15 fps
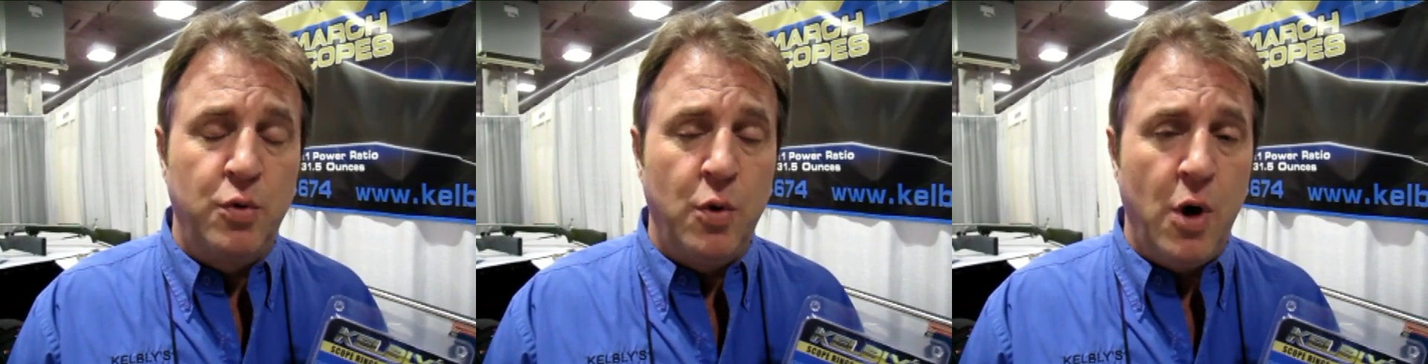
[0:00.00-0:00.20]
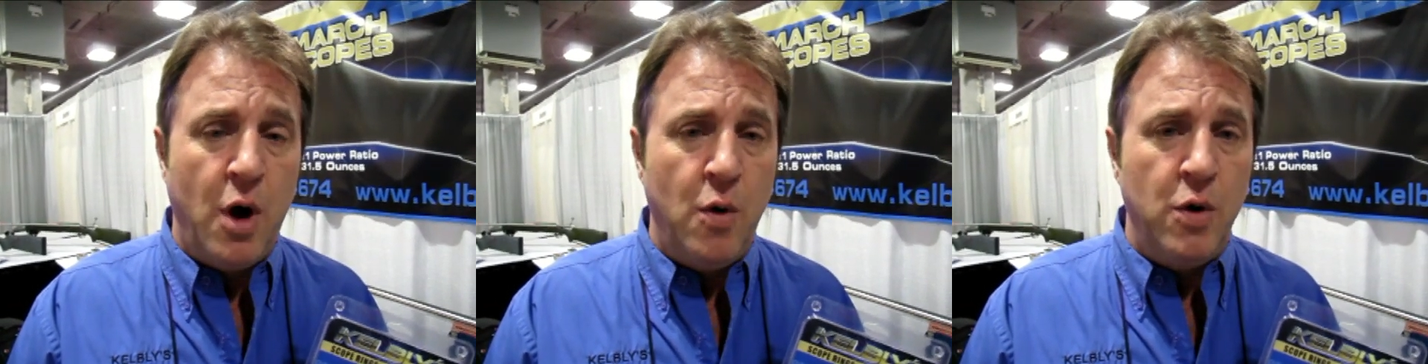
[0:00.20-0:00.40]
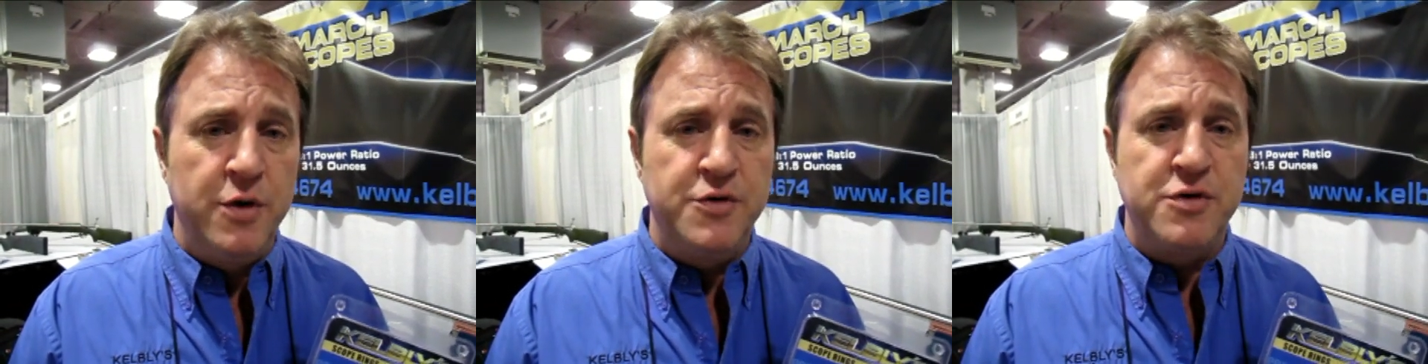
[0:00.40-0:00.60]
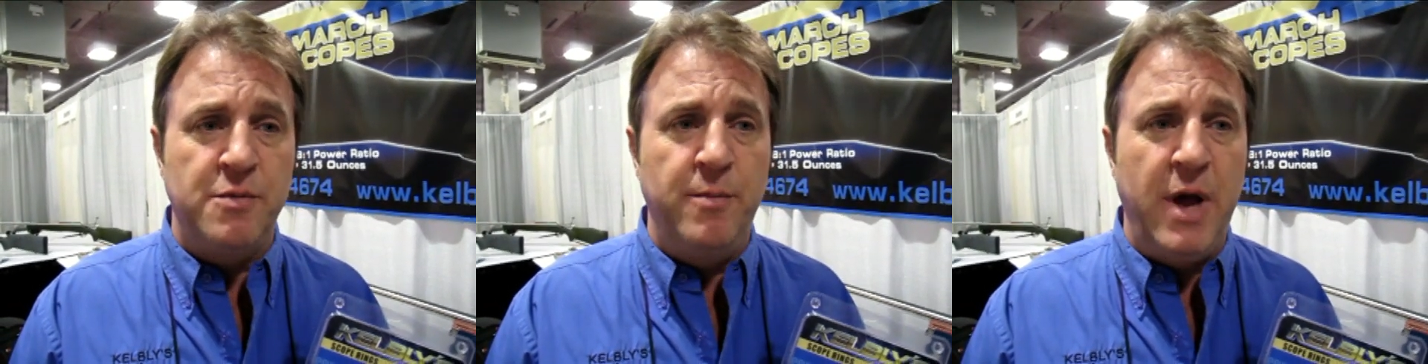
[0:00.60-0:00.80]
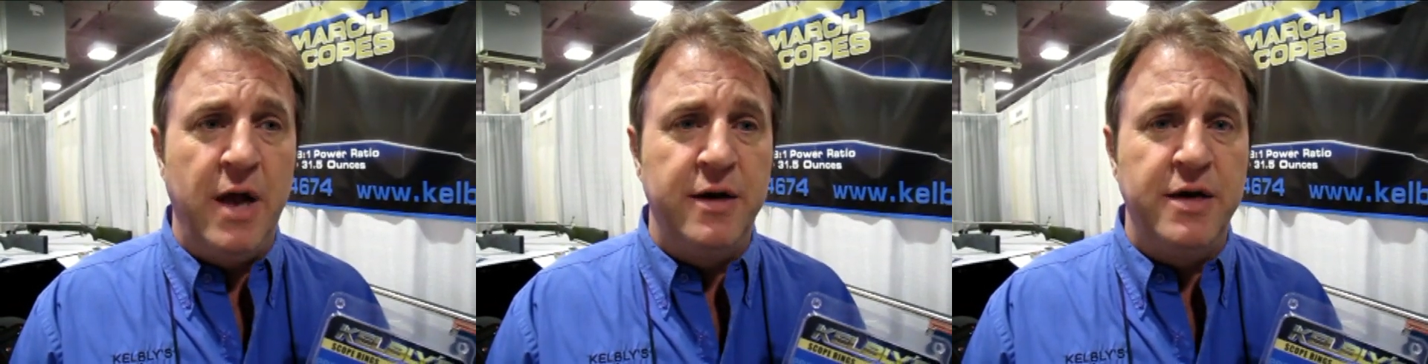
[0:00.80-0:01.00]
growing
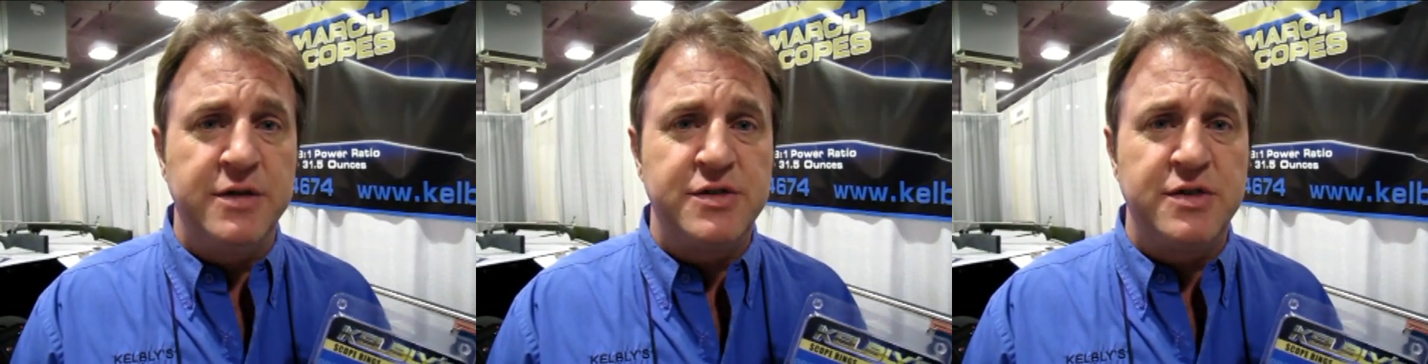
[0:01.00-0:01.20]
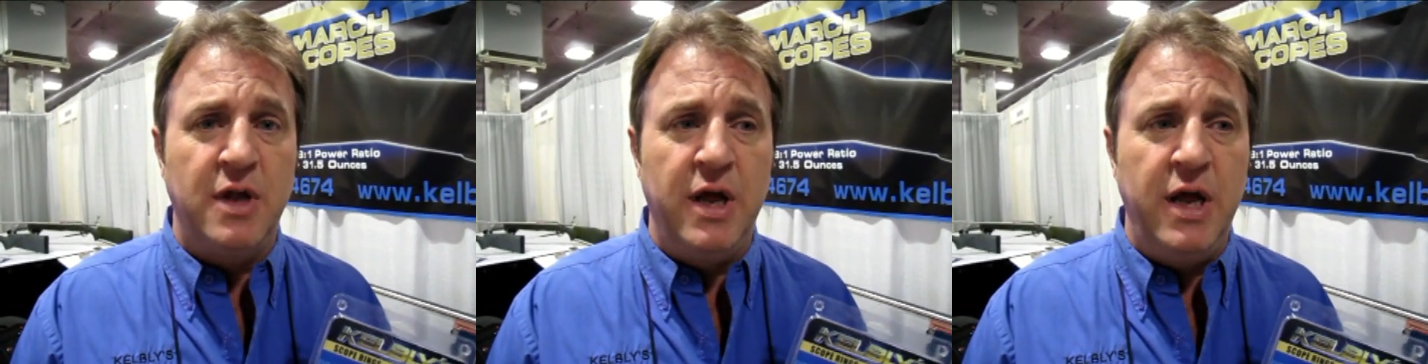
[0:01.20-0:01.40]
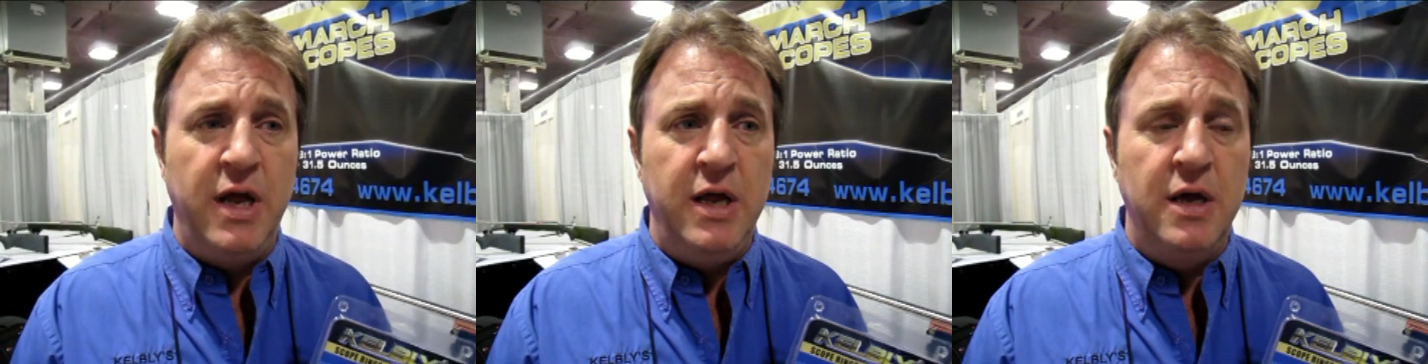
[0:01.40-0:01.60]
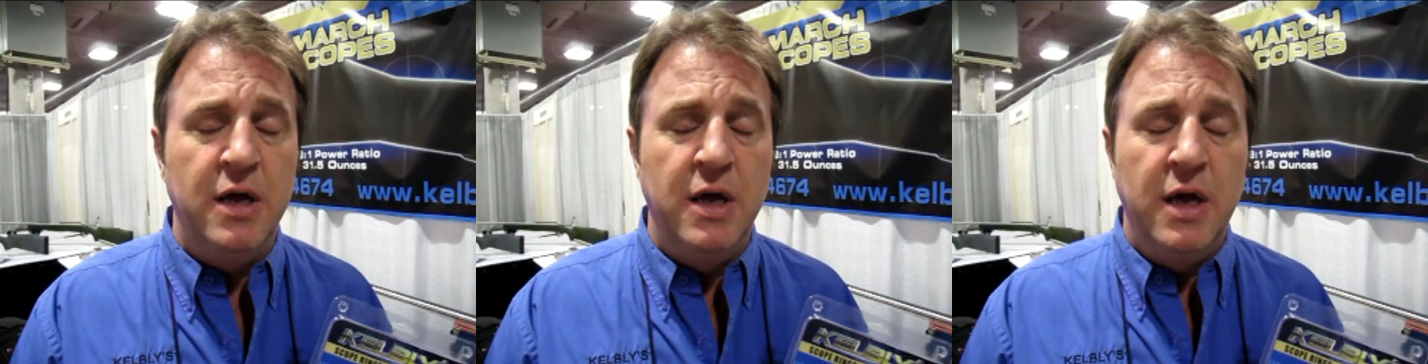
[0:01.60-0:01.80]
tremendously.